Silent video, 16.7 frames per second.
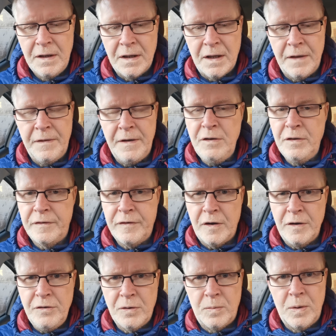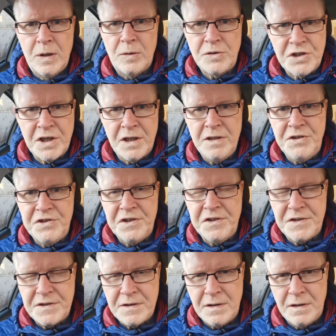And find your world
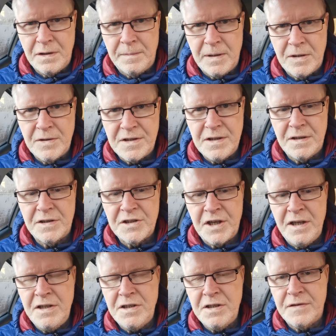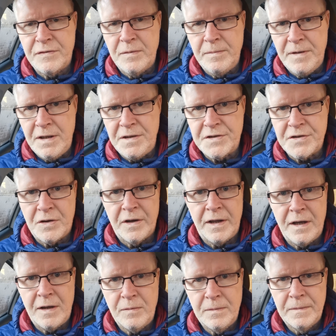changes because it changes from the inside
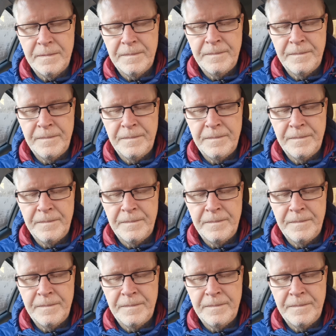out